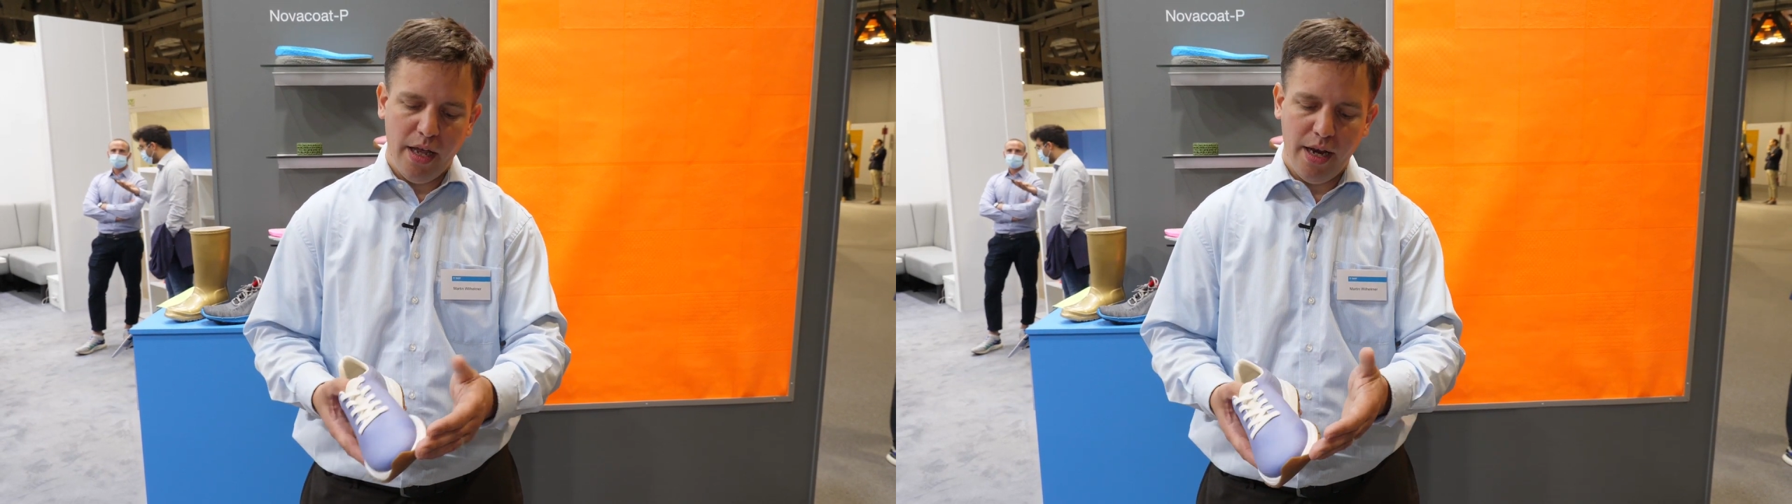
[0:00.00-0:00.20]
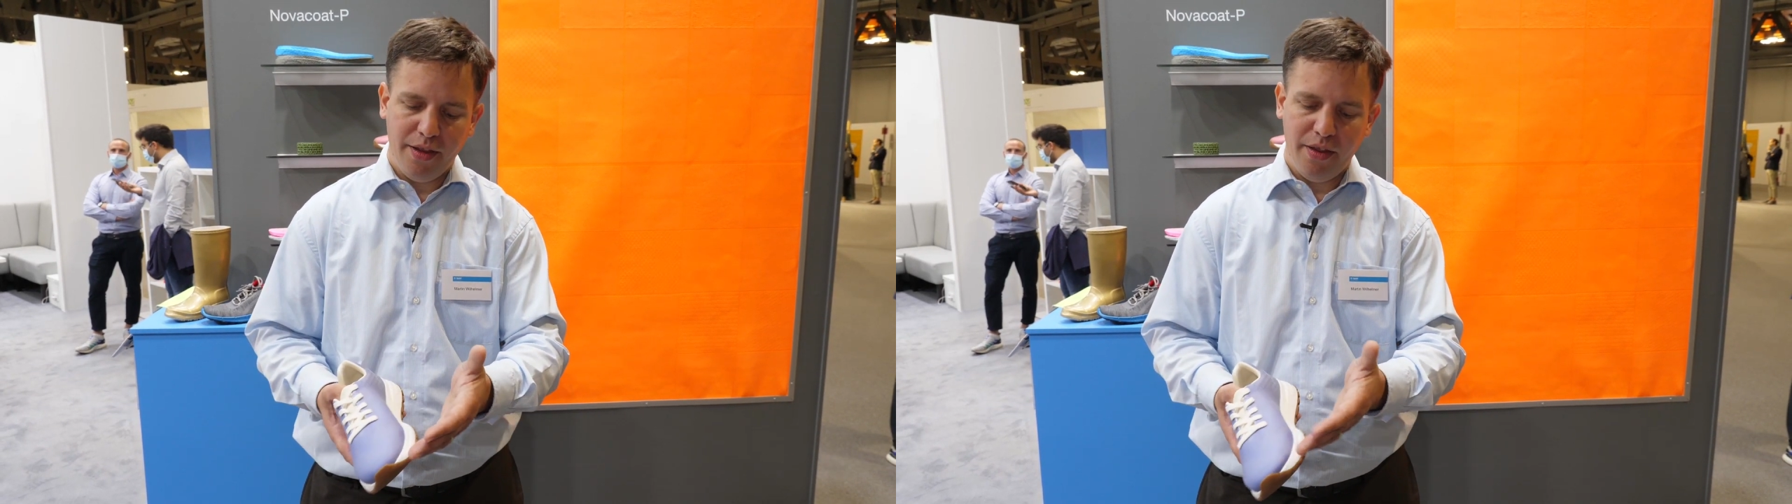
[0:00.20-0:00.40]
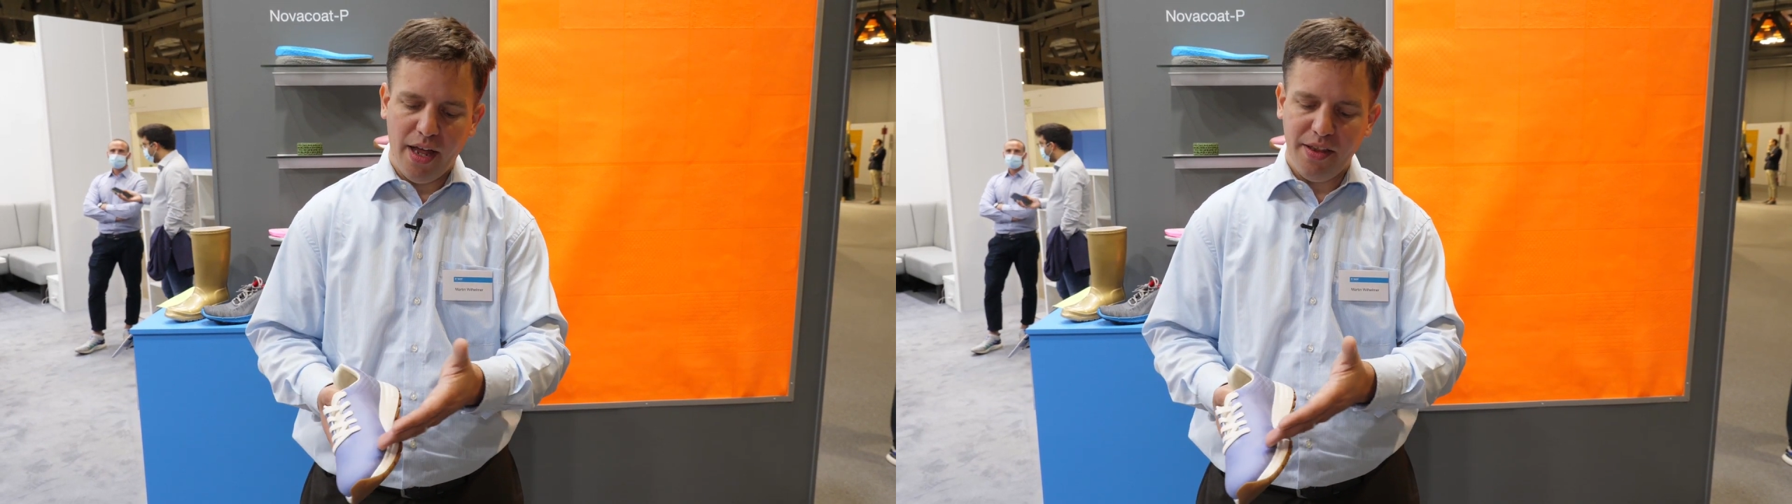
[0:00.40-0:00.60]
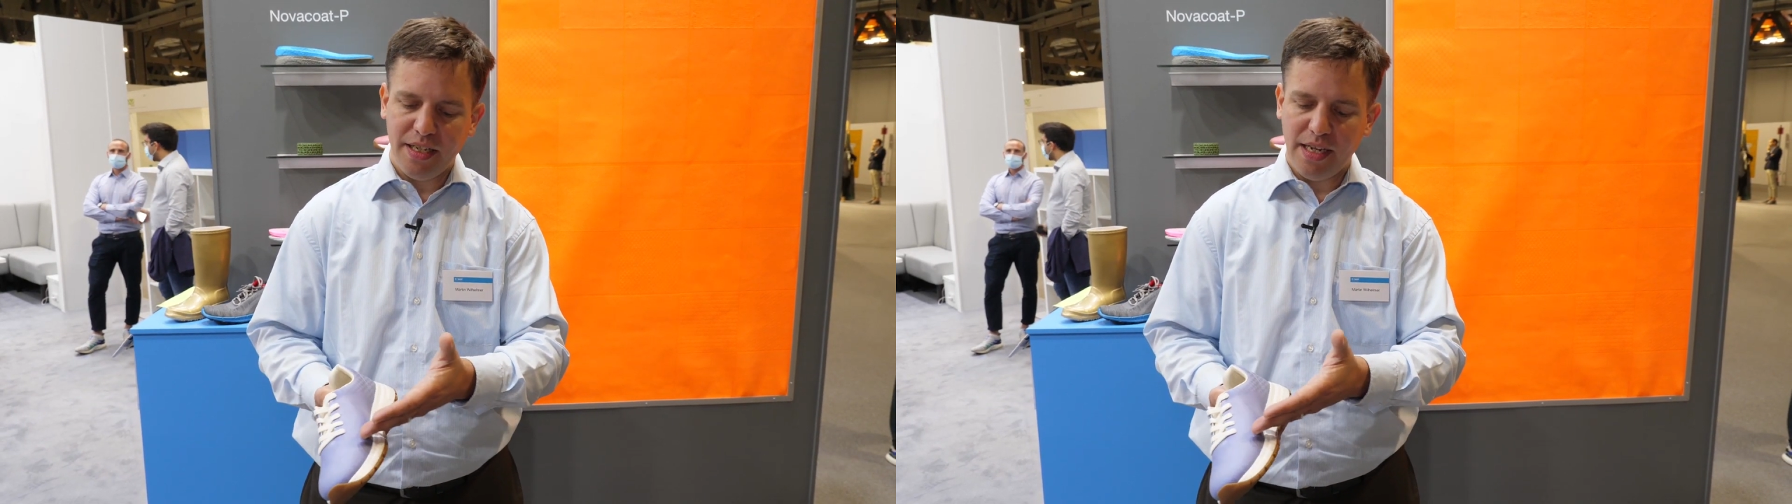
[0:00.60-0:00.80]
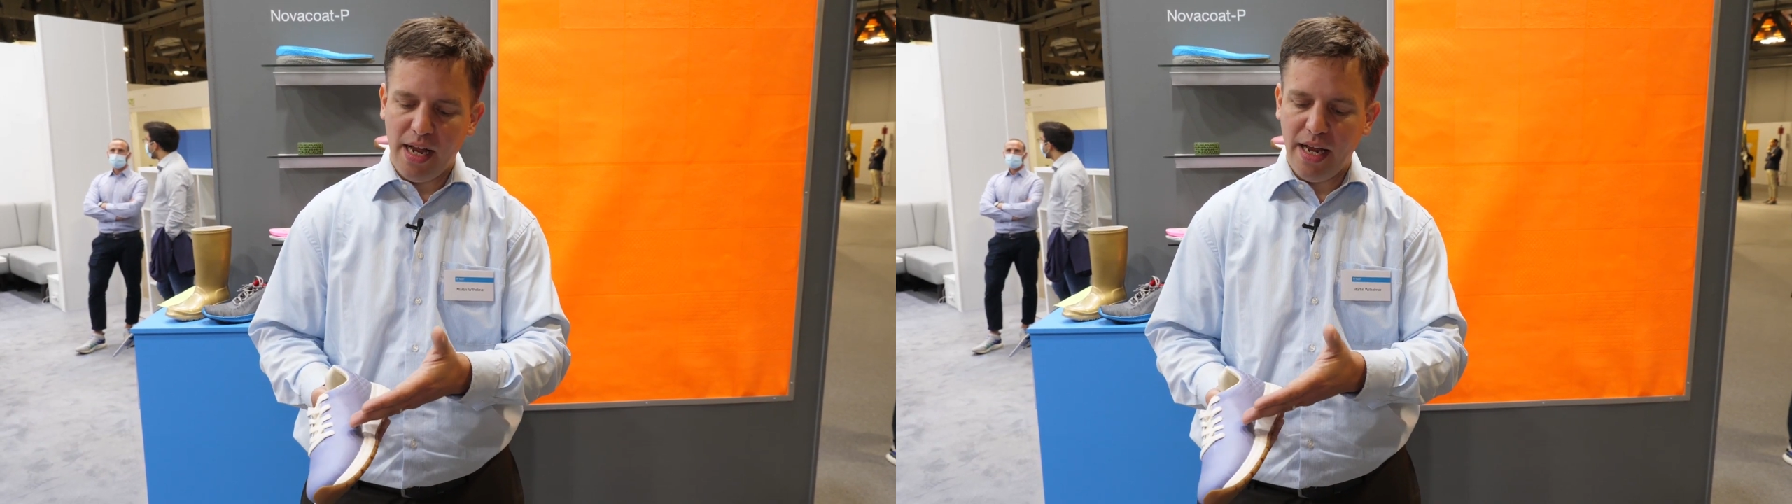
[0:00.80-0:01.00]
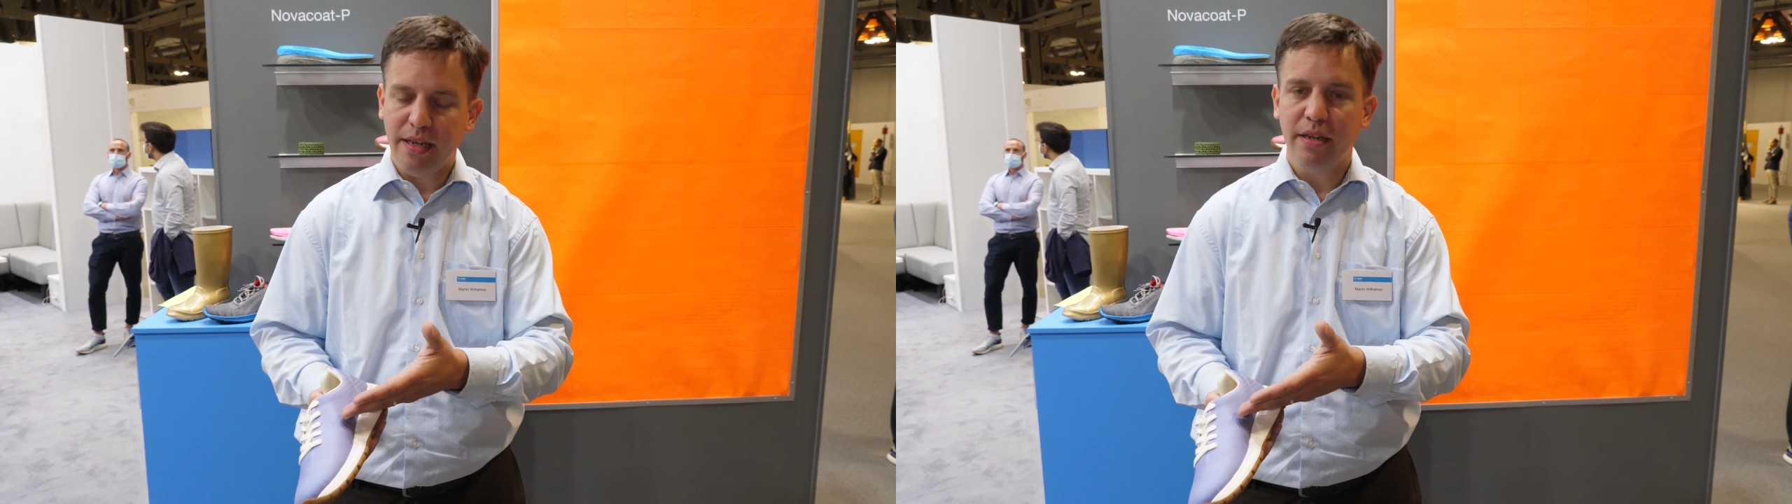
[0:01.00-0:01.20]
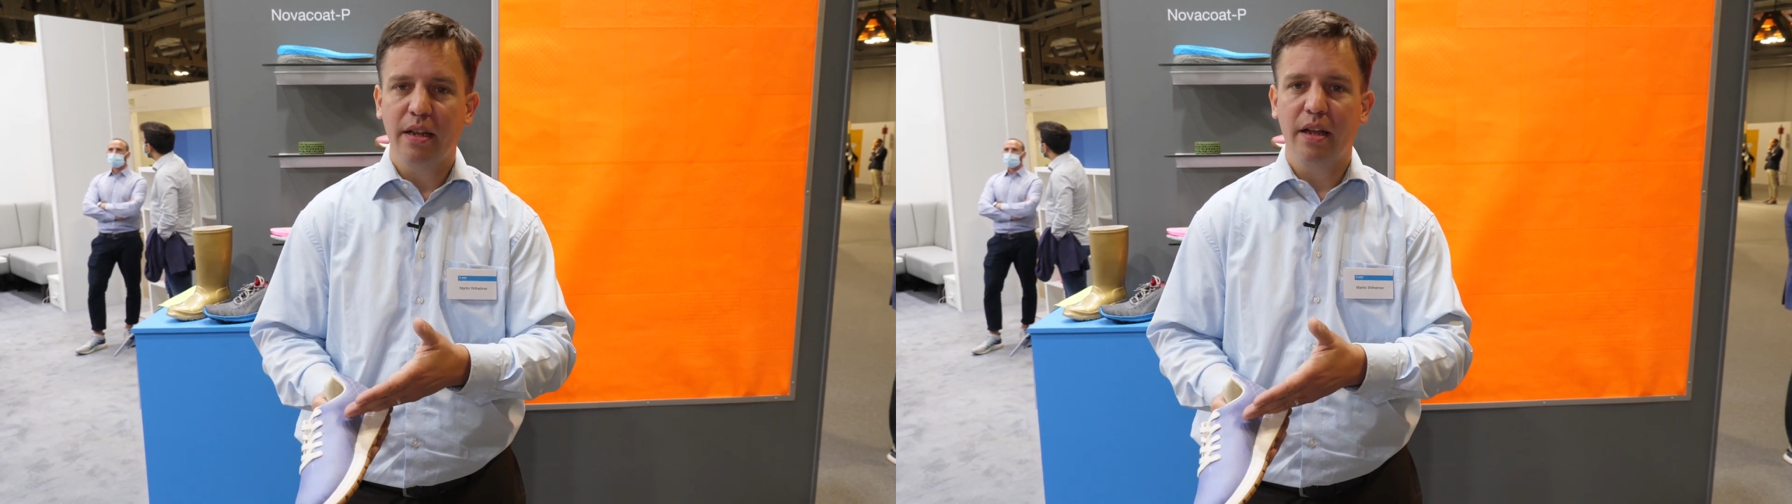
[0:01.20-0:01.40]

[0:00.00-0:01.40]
and at the other side